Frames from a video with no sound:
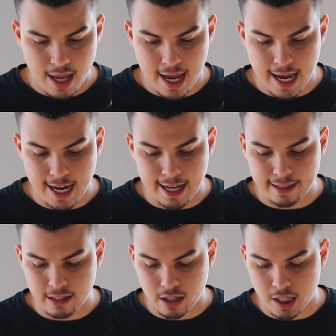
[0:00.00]

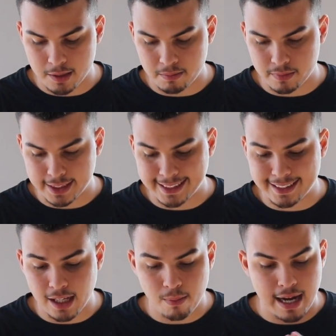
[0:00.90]
And
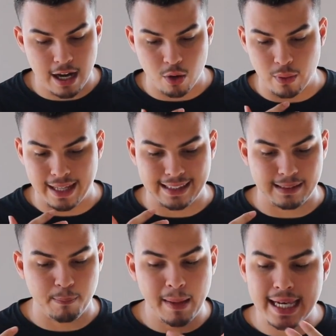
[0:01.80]
somehow
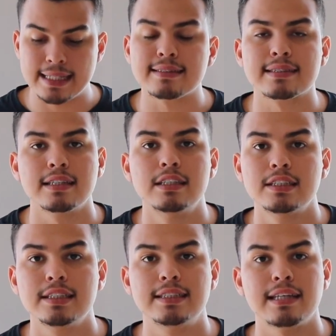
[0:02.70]
in minutes,
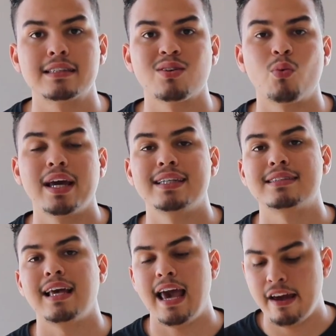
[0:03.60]
she takes away
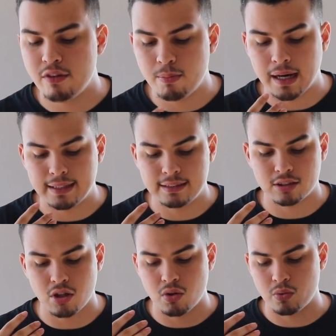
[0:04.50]
everybody's
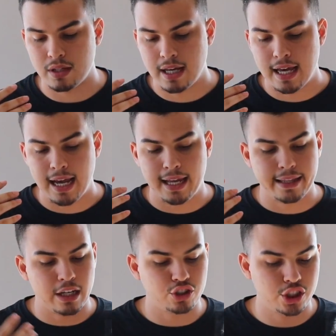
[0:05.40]
stone. And
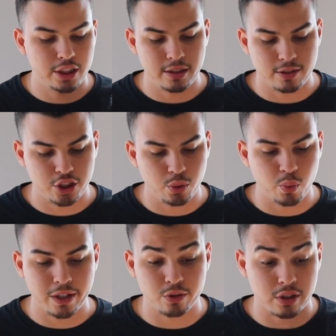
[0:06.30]
now she
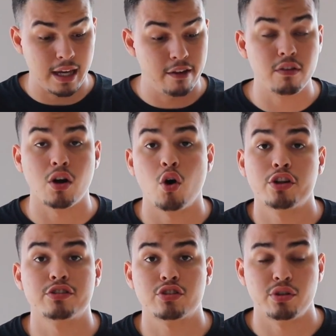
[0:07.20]
wields
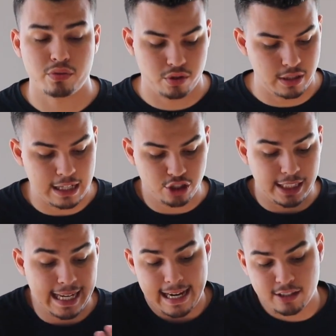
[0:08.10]
all the stones. Now
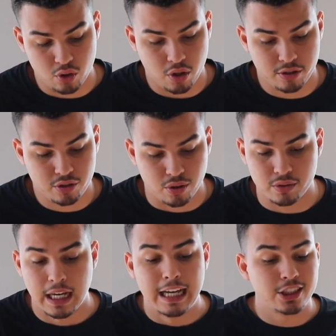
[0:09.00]
she has all the
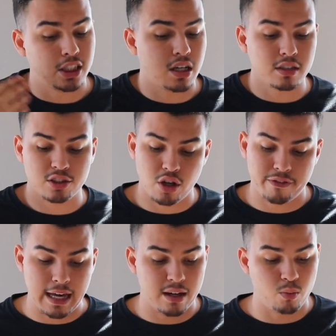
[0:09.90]
stones. She cuts
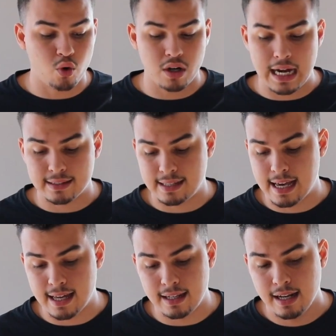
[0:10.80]
off Adam Warlock's
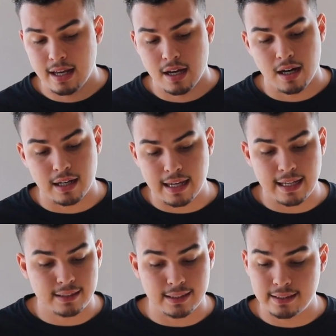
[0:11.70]
head.
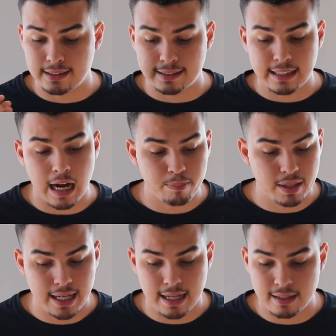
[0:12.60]
Again, she's just
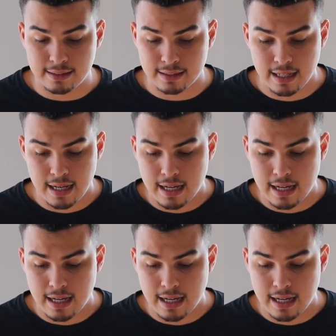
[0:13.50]
chopping heads.